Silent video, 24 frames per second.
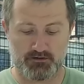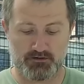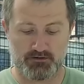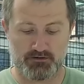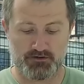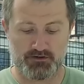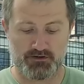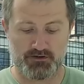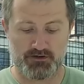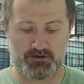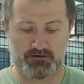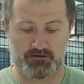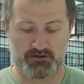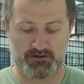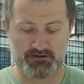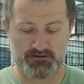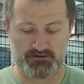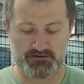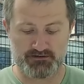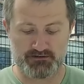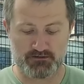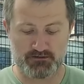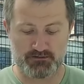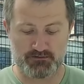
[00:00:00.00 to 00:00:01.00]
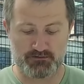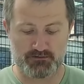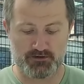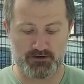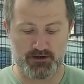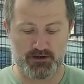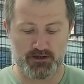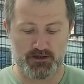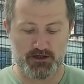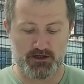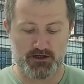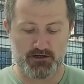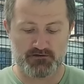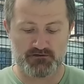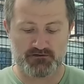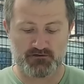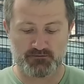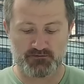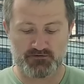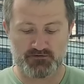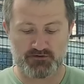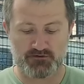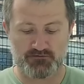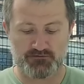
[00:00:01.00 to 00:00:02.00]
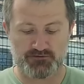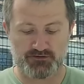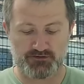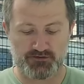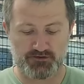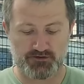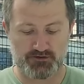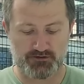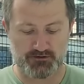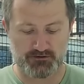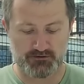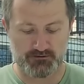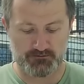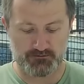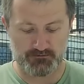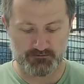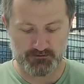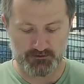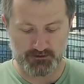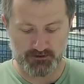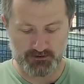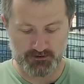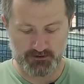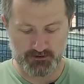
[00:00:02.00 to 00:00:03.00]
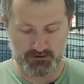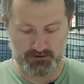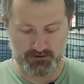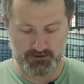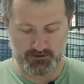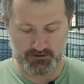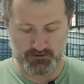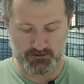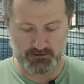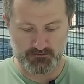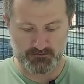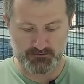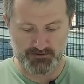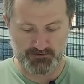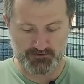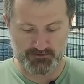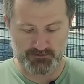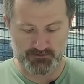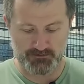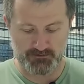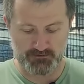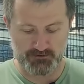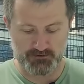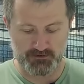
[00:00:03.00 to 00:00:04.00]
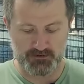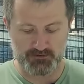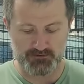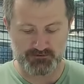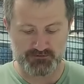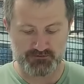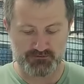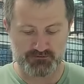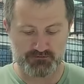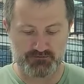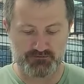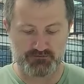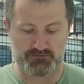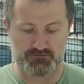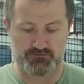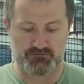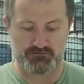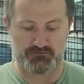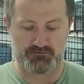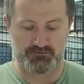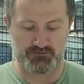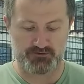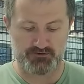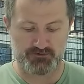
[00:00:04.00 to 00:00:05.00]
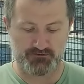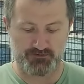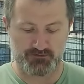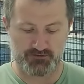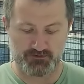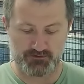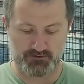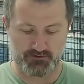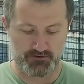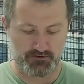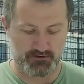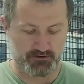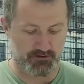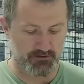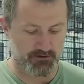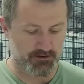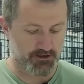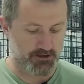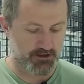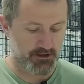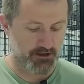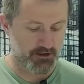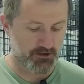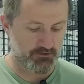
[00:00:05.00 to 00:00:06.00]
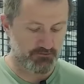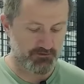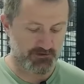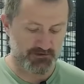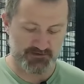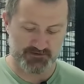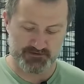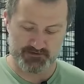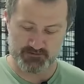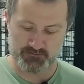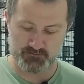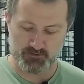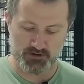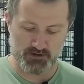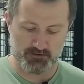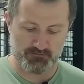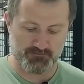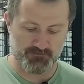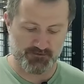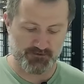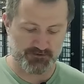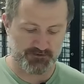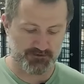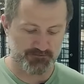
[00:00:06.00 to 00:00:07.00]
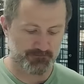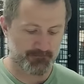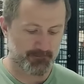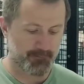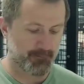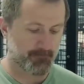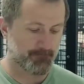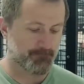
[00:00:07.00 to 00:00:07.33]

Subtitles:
logo here and some softer material here to give your wrist some comfort.